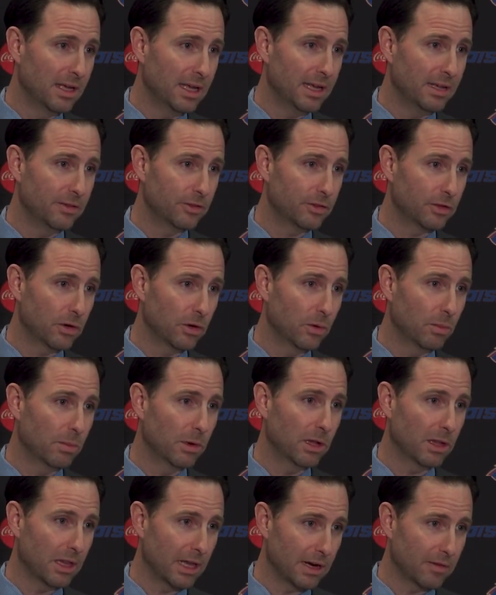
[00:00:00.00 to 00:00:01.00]
And so
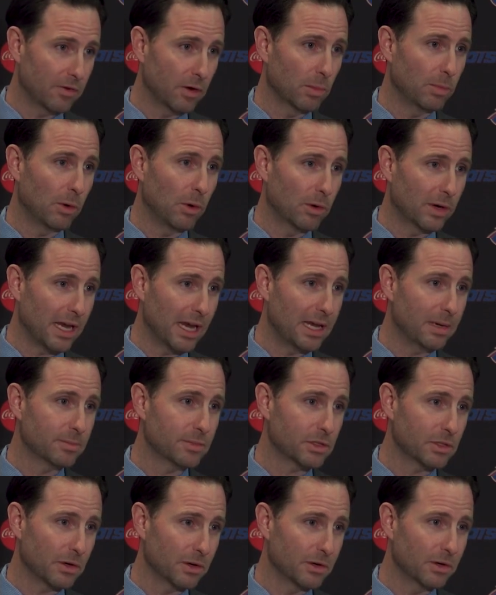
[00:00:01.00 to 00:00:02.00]
a lot of our bowl
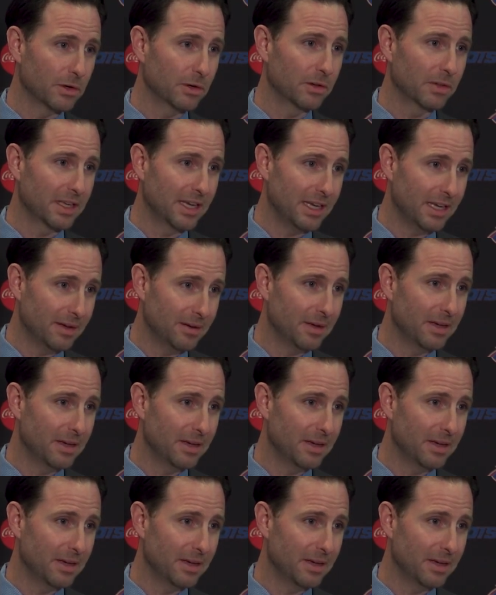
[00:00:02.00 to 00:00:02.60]
games are early,